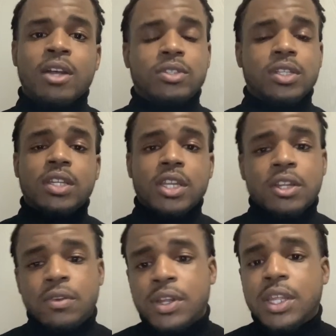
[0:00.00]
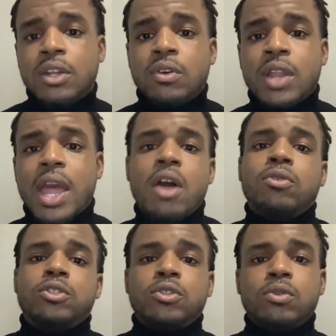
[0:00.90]
to the nitty gritty on how
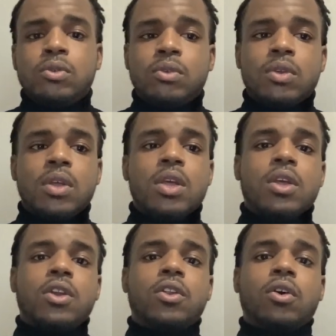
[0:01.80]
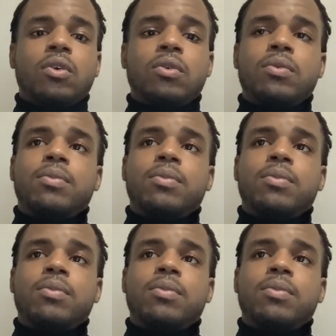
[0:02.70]
to you know